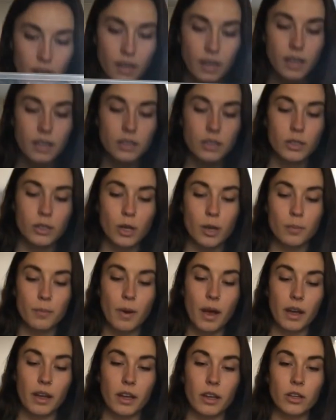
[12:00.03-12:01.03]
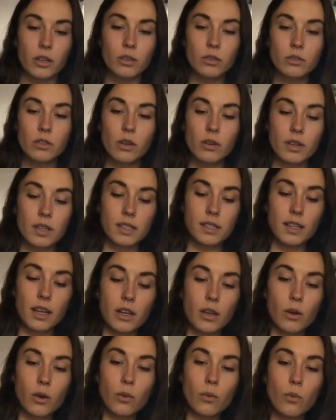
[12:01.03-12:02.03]
into your bucket, you'll notice that
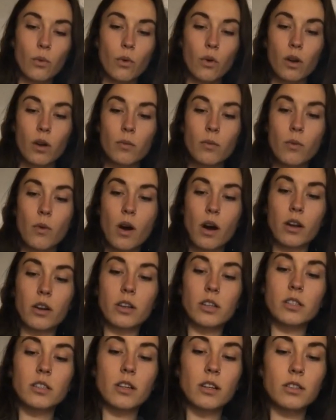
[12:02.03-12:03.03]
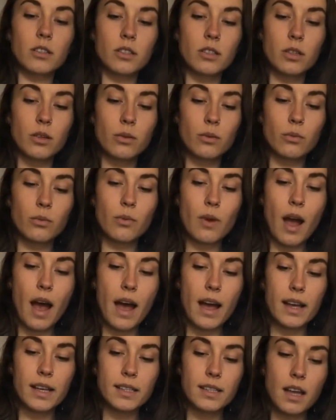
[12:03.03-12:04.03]
your warm water starts to
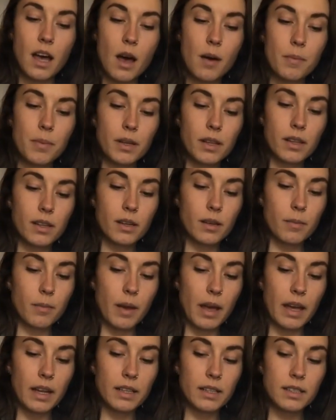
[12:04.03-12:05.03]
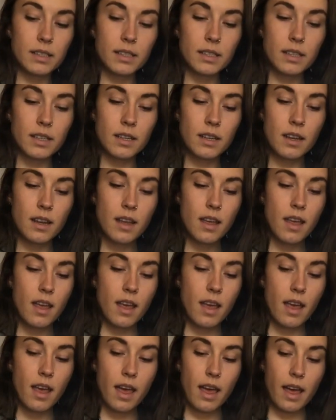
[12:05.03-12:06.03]
rise up a little bit
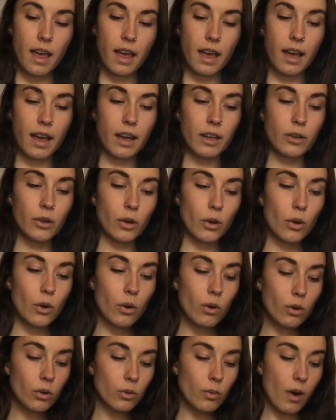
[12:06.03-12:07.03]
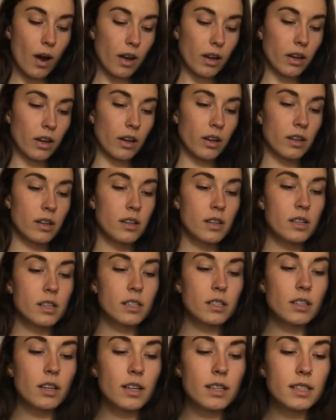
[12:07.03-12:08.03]
and your cold water
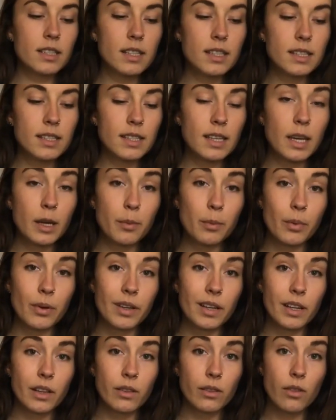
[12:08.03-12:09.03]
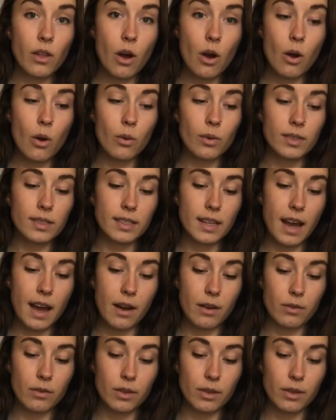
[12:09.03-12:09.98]
starts to sink pretty low down.